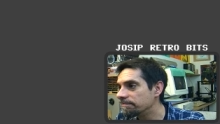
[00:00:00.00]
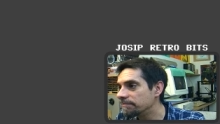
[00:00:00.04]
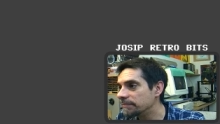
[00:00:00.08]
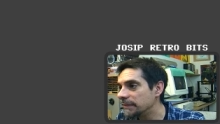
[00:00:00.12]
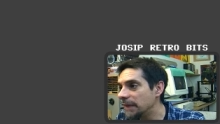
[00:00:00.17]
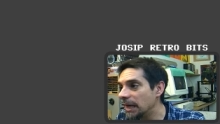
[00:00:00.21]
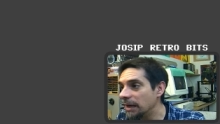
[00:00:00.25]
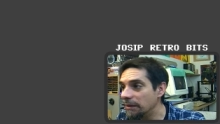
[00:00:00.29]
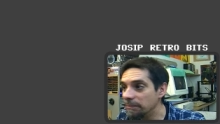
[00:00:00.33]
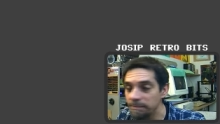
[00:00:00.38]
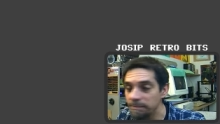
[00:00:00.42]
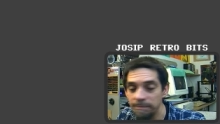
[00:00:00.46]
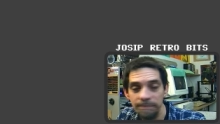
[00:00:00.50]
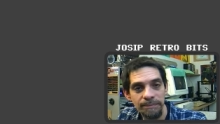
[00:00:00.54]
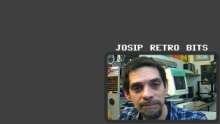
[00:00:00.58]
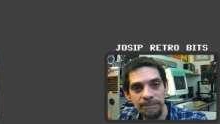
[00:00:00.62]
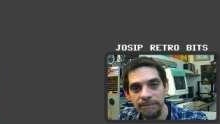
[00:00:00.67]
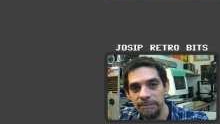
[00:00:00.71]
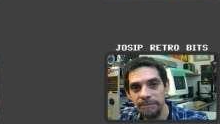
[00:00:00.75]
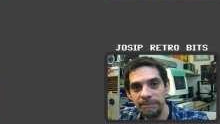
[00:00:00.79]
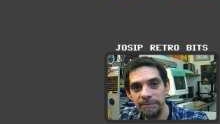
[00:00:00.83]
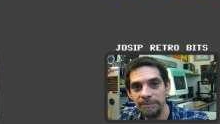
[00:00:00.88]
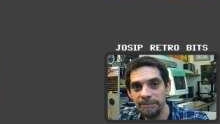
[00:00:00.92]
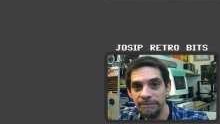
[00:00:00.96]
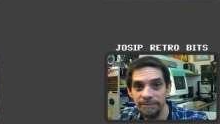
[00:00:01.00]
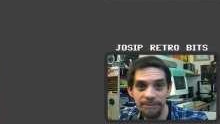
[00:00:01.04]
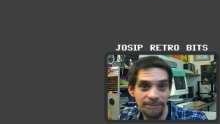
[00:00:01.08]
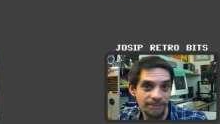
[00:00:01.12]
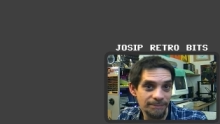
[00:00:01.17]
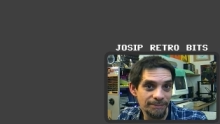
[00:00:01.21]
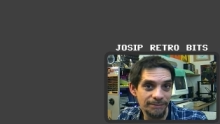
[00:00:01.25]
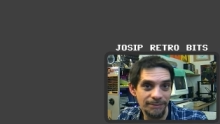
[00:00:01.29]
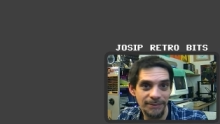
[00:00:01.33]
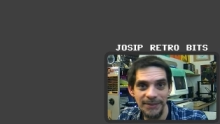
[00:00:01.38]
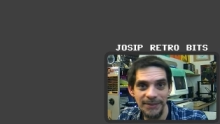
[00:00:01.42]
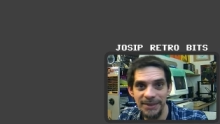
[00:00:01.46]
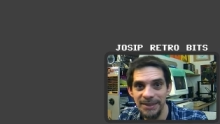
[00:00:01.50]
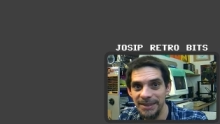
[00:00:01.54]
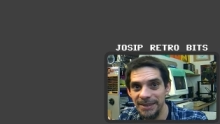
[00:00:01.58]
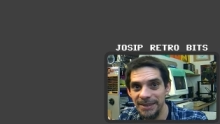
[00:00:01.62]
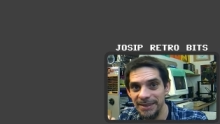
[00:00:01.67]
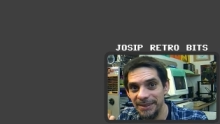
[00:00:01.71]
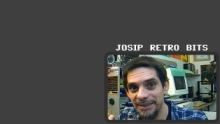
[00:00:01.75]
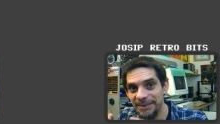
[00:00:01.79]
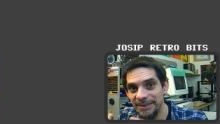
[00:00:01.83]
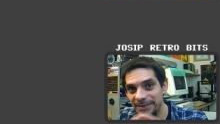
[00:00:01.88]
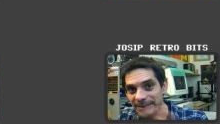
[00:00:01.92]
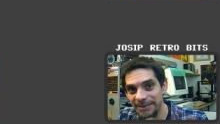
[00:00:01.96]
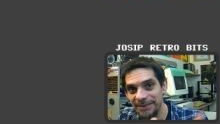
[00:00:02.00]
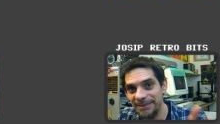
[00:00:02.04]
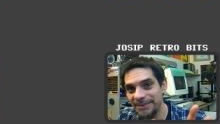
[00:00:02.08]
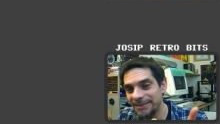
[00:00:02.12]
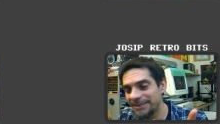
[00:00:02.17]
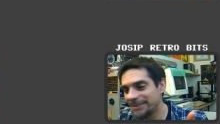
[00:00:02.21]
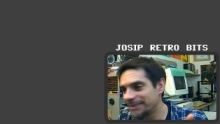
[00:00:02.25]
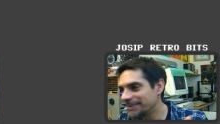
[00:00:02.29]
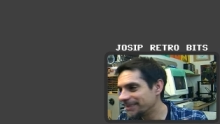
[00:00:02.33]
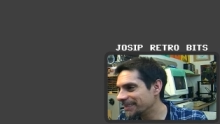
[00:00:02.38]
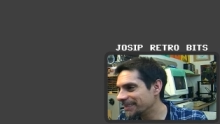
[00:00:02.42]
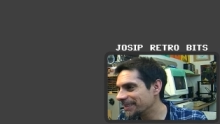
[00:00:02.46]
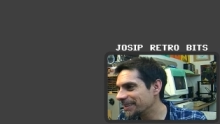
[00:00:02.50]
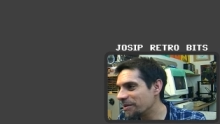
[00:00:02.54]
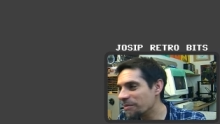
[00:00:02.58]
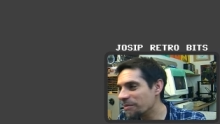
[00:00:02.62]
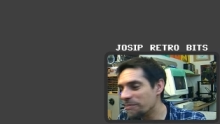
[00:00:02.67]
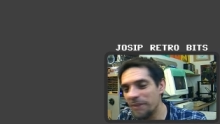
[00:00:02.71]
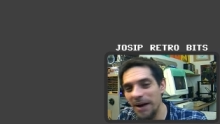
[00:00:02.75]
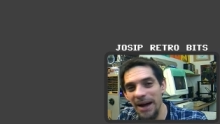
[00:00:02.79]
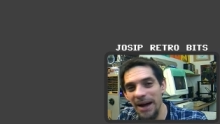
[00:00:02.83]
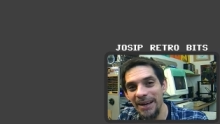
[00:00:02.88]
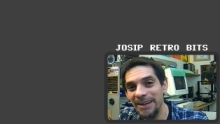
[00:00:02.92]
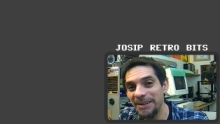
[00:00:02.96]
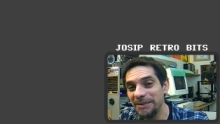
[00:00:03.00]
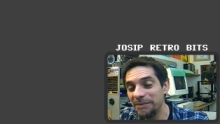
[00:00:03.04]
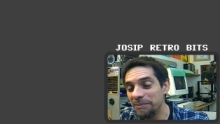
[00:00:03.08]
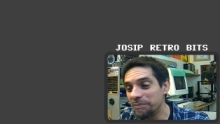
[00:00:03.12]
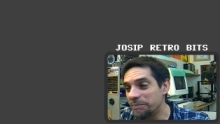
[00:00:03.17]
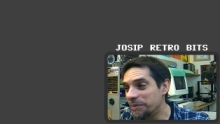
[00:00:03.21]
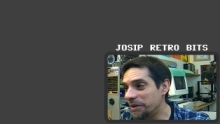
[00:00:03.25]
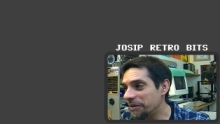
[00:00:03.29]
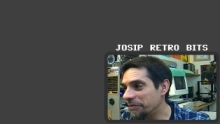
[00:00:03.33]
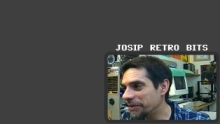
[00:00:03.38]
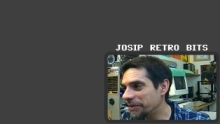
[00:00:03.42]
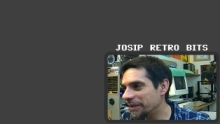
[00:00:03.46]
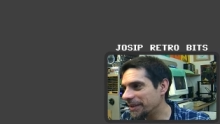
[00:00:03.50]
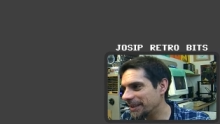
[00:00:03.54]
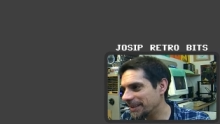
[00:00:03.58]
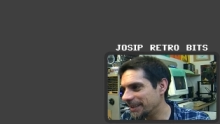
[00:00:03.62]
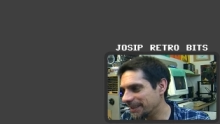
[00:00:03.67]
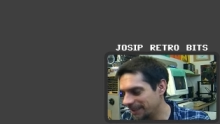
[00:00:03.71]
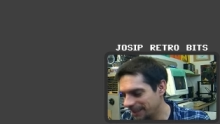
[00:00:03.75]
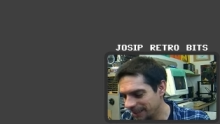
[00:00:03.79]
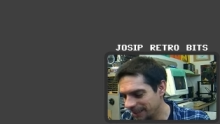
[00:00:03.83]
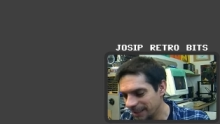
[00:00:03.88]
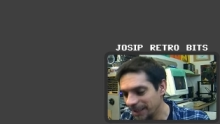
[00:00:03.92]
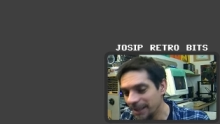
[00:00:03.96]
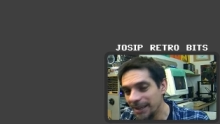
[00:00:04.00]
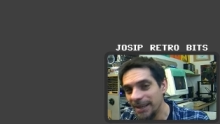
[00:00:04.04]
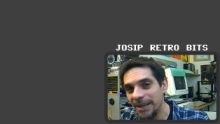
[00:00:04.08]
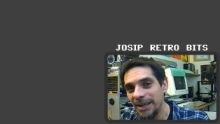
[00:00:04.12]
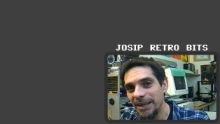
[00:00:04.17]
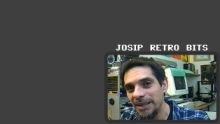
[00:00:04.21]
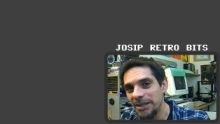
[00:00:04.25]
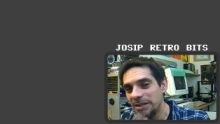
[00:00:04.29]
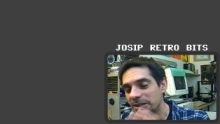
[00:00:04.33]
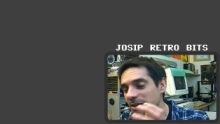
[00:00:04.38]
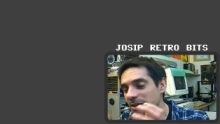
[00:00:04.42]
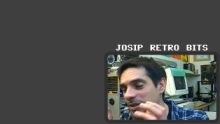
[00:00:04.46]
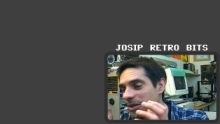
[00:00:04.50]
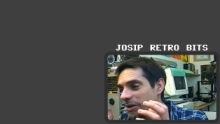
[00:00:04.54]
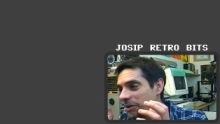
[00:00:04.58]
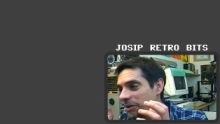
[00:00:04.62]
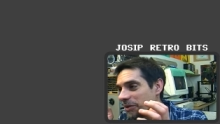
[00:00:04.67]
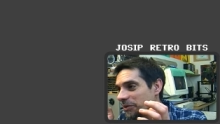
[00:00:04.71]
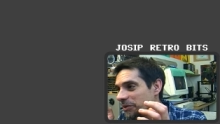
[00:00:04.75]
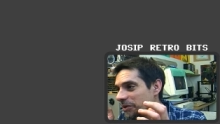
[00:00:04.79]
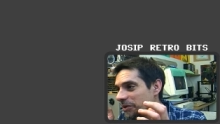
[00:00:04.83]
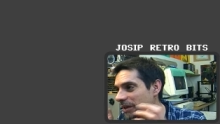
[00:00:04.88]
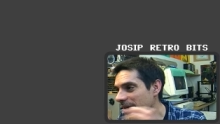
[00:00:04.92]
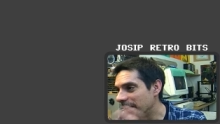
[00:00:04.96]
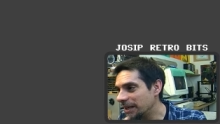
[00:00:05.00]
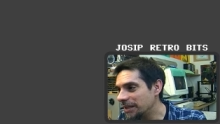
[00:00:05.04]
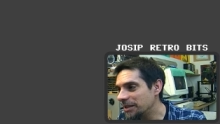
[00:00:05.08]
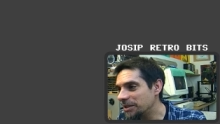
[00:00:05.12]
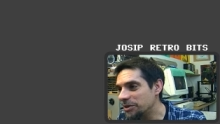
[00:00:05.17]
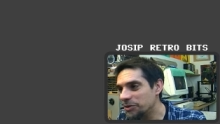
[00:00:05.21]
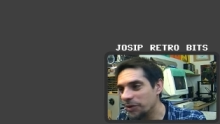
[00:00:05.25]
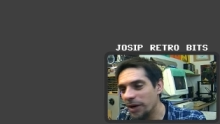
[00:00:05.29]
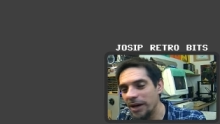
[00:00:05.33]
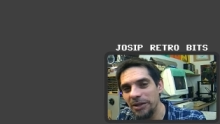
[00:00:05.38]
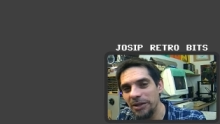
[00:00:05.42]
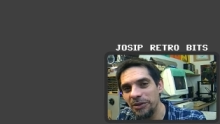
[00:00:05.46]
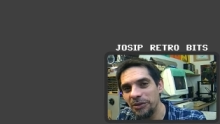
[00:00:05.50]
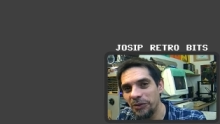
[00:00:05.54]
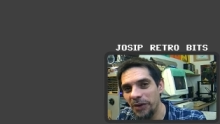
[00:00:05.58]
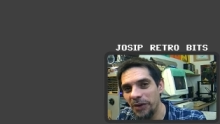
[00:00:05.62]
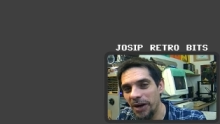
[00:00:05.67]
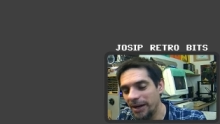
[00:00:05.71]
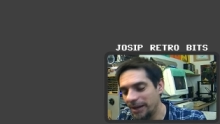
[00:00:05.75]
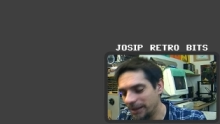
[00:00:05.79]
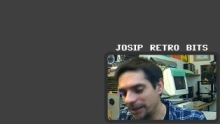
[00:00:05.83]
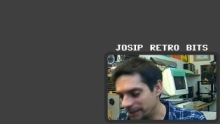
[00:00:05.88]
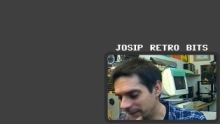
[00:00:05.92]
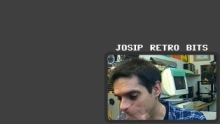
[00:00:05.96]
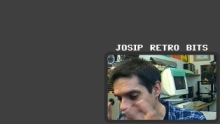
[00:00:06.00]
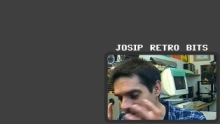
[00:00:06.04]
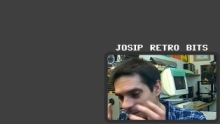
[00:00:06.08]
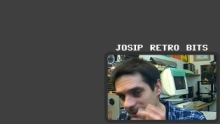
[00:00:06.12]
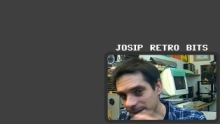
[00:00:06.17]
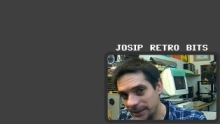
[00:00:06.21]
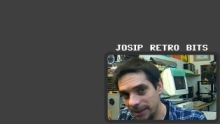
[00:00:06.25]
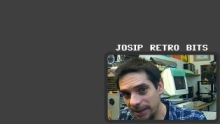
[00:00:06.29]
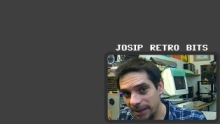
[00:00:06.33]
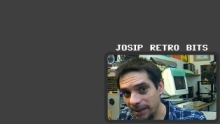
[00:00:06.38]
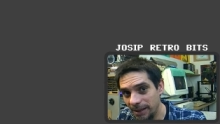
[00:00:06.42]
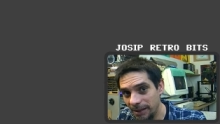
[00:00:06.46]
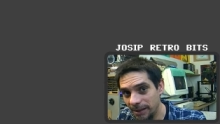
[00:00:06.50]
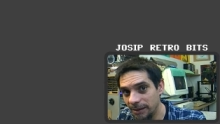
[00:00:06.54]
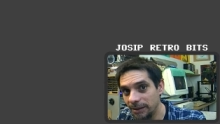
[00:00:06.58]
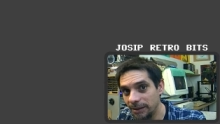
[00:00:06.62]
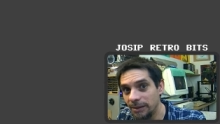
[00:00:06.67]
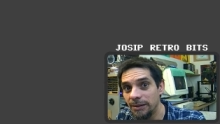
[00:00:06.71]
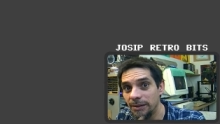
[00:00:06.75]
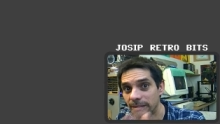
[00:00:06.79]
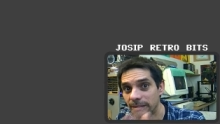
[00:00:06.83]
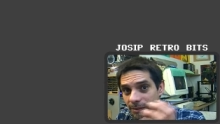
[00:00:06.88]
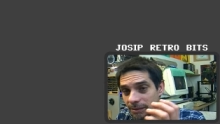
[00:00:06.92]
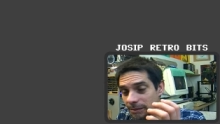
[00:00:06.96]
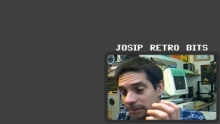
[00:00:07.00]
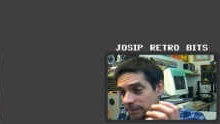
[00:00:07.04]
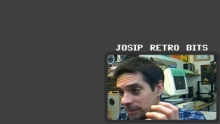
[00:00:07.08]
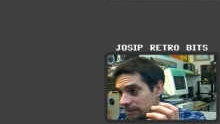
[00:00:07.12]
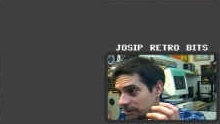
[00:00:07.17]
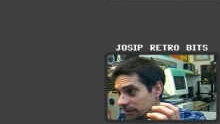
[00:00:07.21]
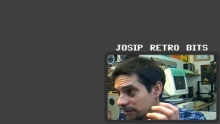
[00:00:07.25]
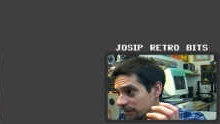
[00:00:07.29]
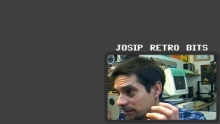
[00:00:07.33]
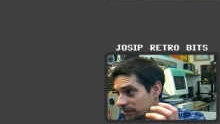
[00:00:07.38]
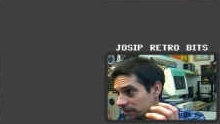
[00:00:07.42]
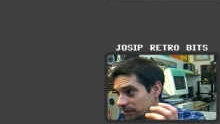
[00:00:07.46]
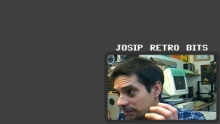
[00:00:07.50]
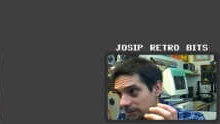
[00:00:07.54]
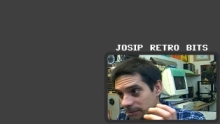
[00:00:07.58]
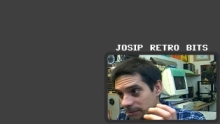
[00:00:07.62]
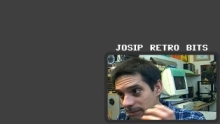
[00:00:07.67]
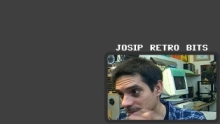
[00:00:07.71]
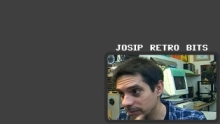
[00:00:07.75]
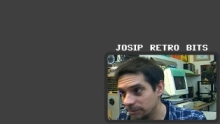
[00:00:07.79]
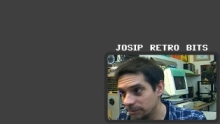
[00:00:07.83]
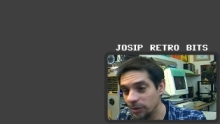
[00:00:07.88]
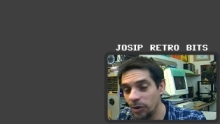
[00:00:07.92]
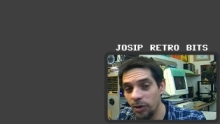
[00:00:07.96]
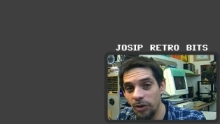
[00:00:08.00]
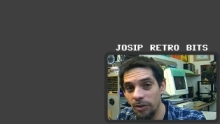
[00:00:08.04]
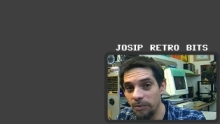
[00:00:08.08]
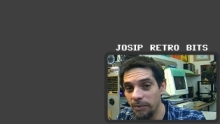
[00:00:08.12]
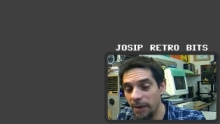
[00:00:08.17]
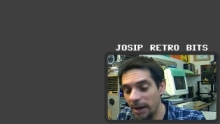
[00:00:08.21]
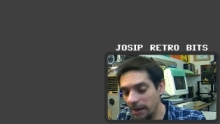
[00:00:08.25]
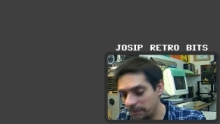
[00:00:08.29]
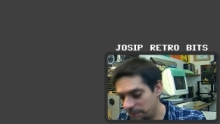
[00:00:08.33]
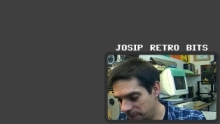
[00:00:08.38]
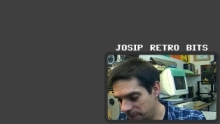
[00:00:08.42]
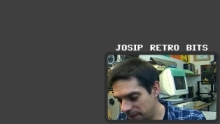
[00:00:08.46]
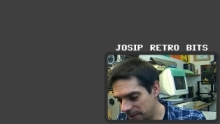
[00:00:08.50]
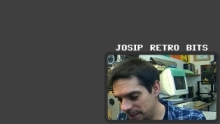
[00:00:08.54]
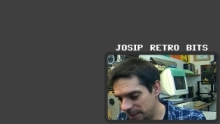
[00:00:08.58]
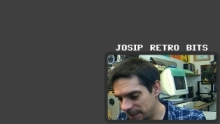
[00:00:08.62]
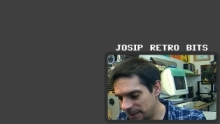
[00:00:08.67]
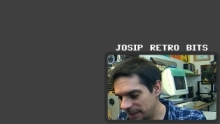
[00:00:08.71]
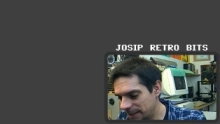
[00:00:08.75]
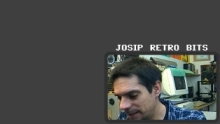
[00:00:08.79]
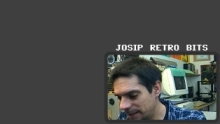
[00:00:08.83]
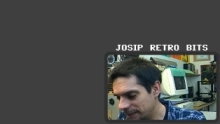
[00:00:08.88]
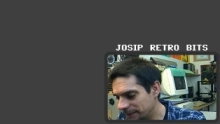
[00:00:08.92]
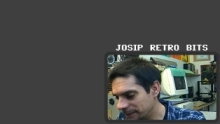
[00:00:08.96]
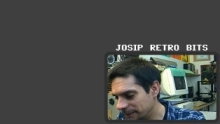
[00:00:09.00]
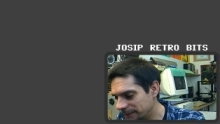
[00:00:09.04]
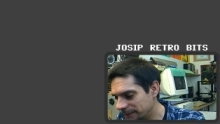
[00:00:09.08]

Yeah, it's compiled perfectly. So let's try to run it here on my PC.